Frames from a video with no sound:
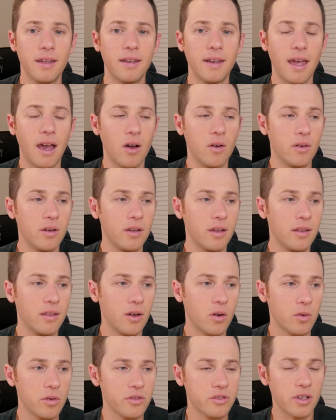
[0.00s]
Now,
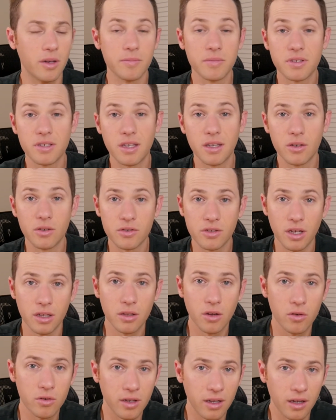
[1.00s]
there were some skills I
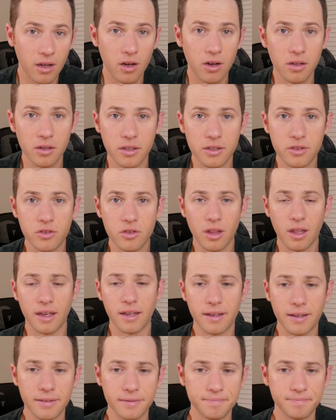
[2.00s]
learned in college,
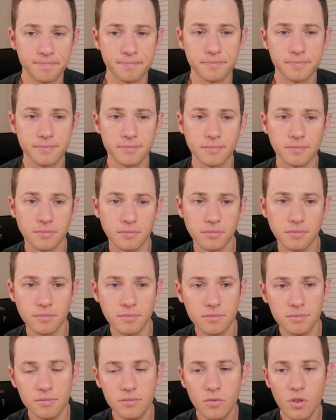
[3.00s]
like
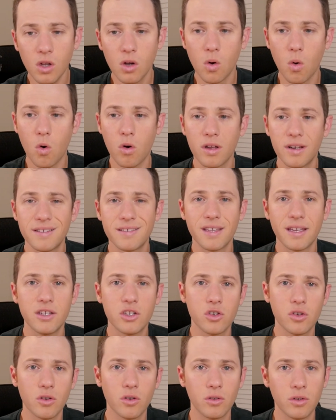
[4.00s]

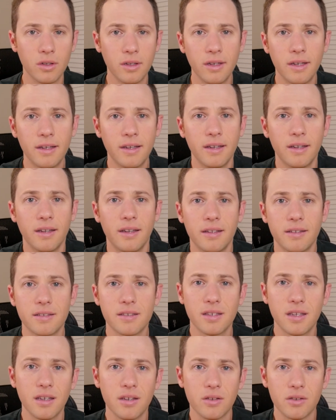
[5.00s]
organizational
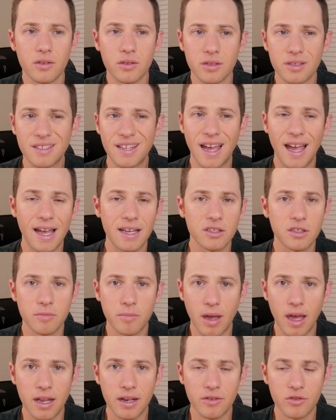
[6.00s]
skills, task
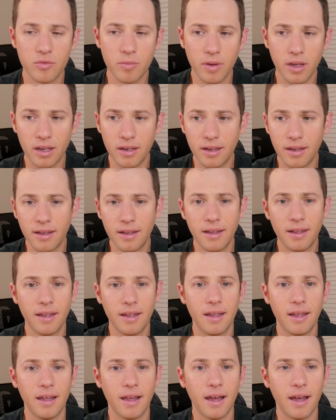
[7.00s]
management,
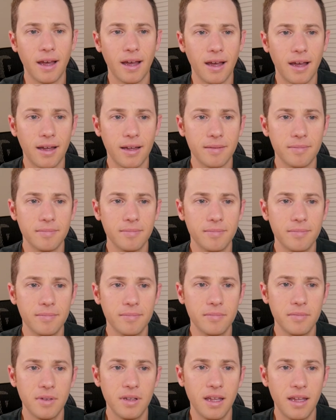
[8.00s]

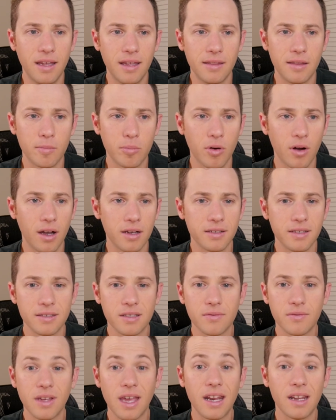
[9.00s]
in the process
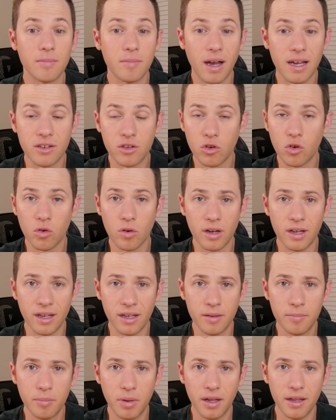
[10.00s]
of getting my
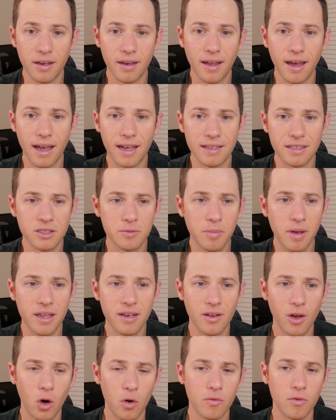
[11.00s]
degree, but I
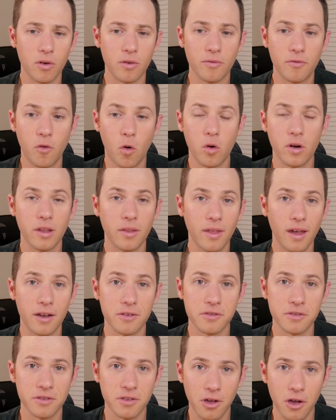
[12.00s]
spent over
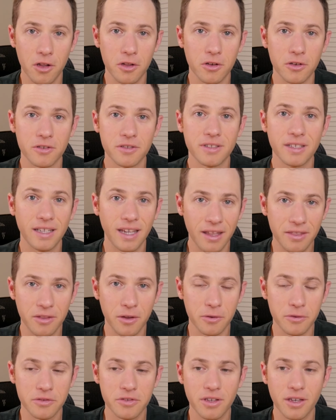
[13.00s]
$40,000 to get
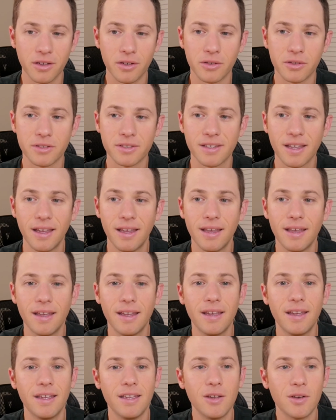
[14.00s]
those skills.
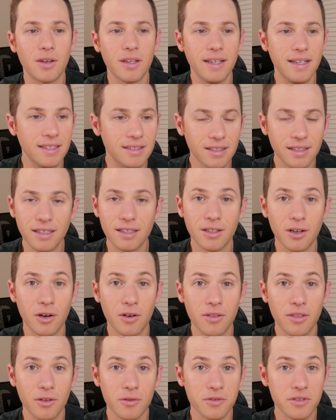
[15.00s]
You could easily
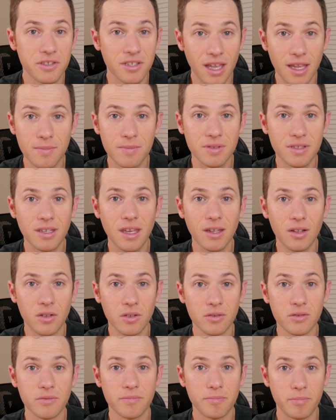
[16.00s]
learn those same
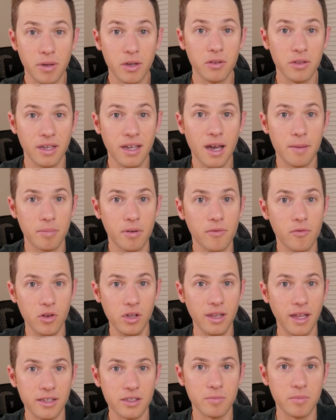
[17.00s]
skills building up a
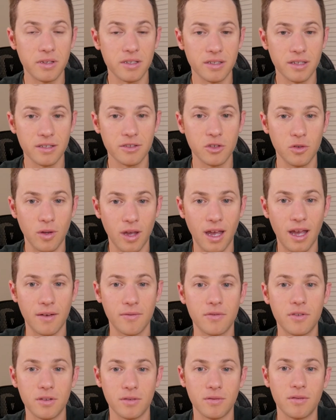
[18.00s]
freelance business. You
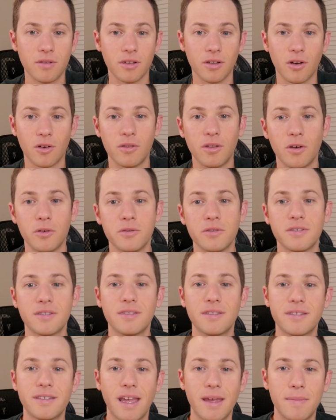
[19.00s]
have to learn those
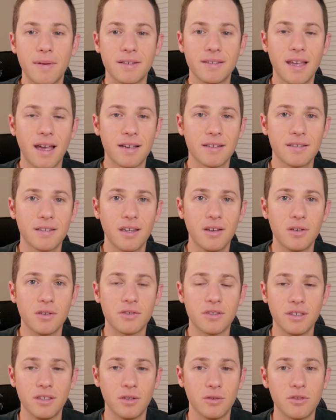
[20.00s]
same exact
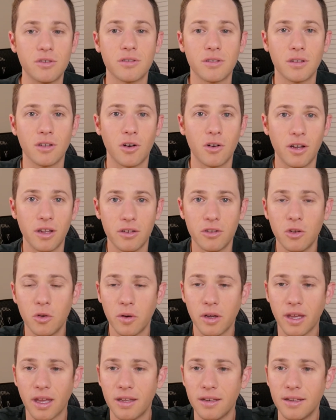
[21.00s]
skills and you'll just learn it
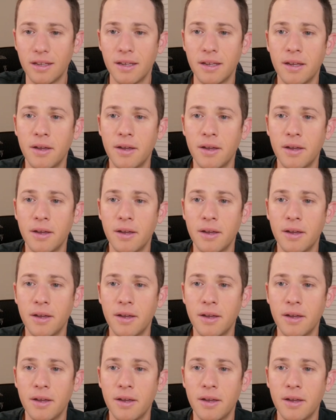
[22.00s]
doing it.